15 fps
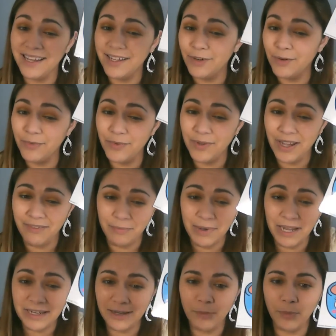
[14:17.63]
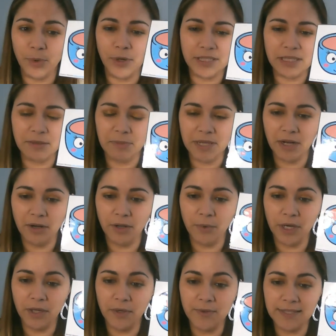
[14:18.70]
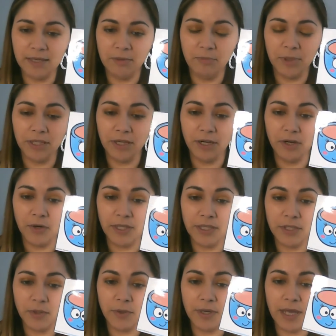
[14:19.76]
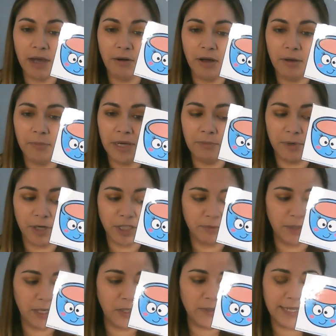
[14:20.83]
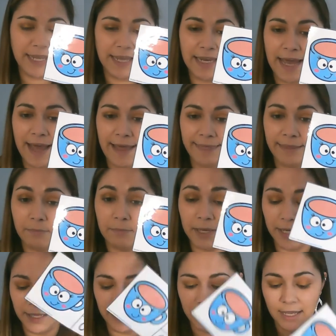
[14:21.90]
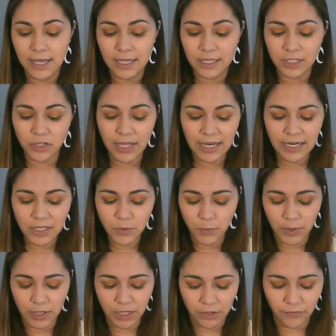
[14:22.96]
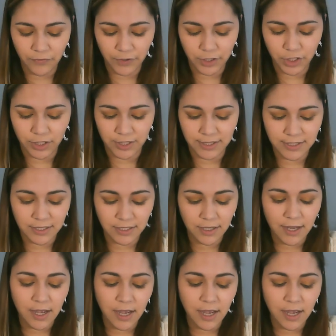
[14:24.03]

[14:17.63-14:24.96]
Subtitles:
I don't know if you have magnet boards, depend how you want to use it, but they're going to count how many marshmallows and add them in. So that is one of the versions.